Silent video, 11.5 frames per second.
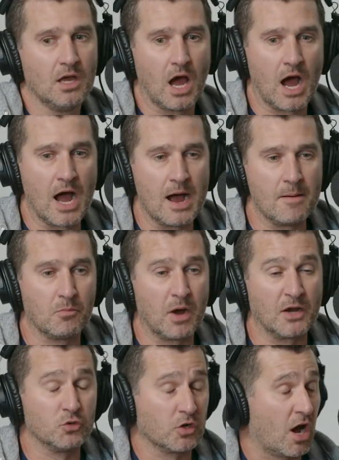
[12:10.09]
I
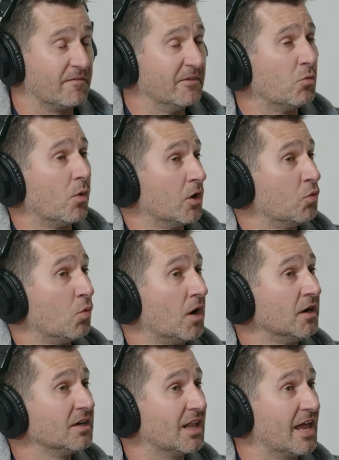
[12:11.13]
do a coffee
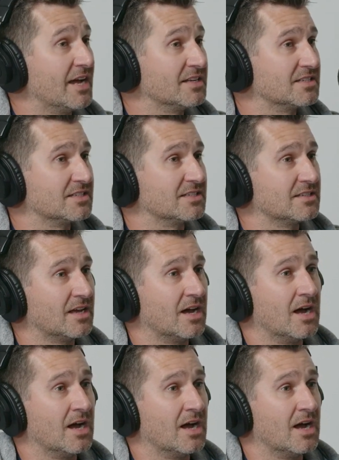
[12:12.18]
101 class